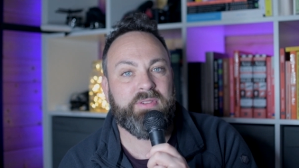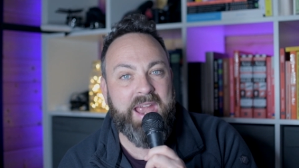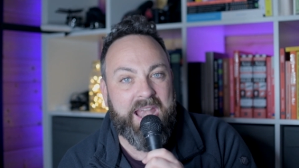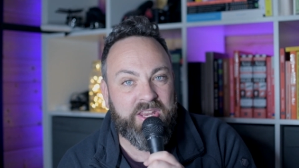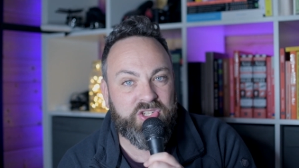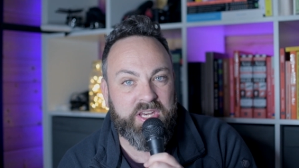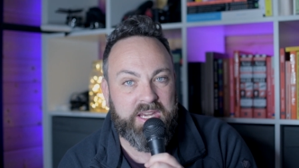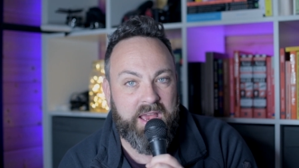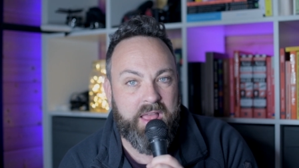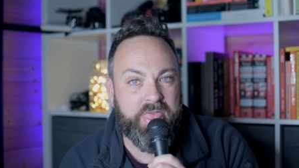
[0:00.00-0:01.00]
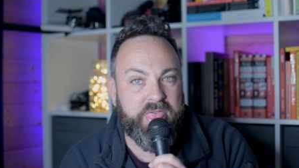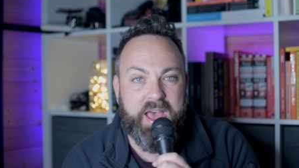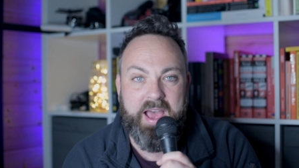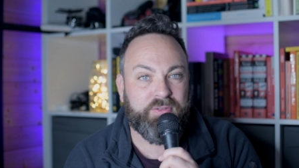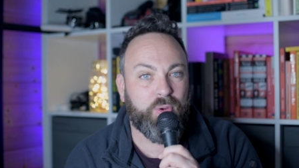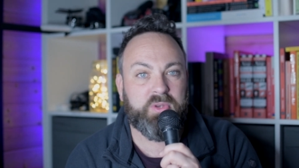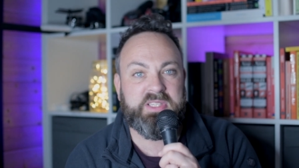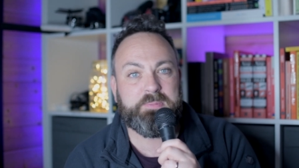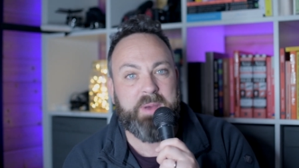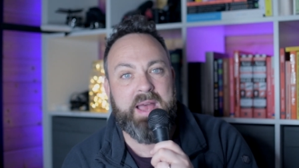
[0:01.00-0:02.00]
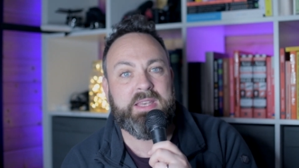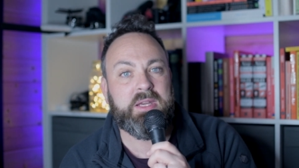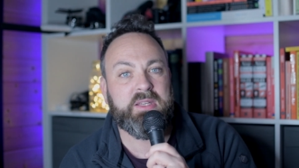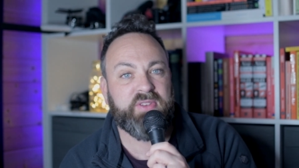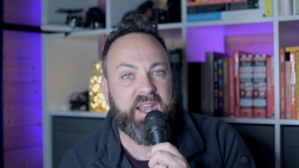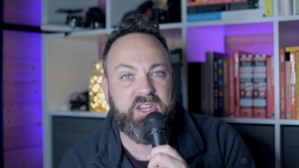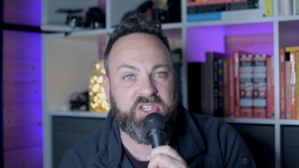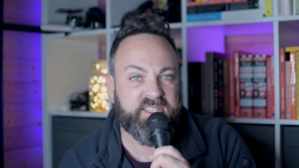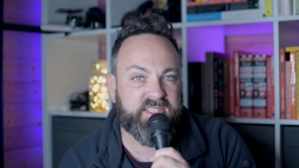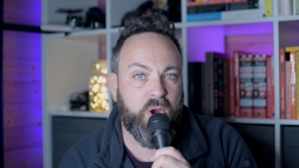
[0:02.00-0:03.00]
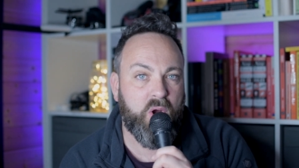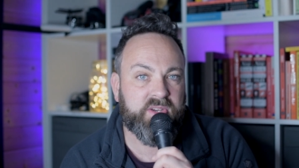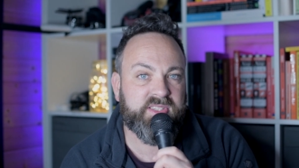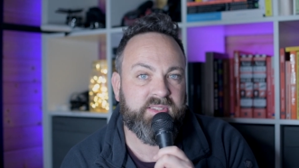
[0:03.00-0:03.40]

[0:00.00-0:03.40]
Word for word: for energy, and that of course is bad news for energy stocks.